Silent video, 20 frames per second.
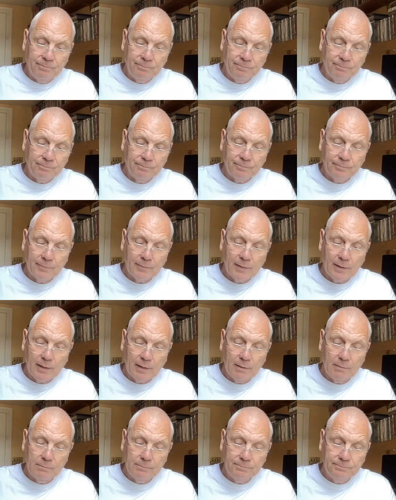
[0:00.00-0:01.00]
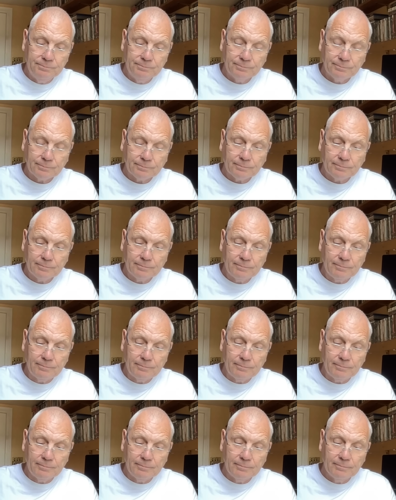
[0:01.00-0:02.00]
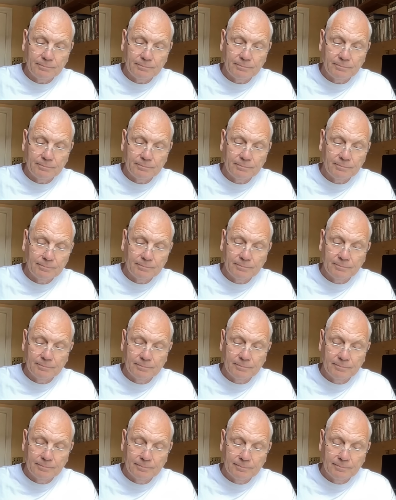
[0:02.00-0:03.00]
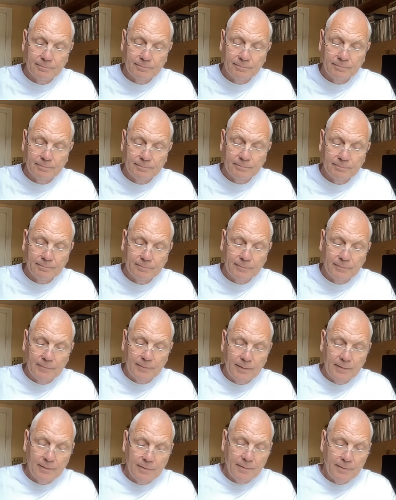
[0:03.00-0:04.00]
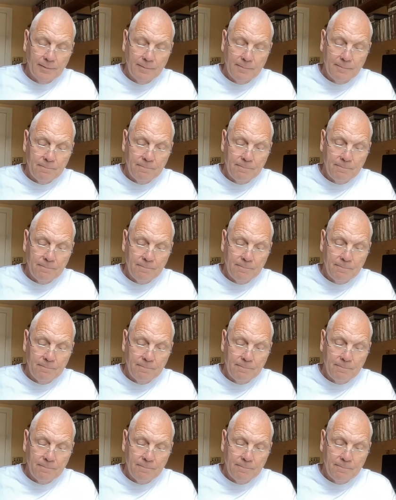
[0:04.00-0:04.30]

[no speech]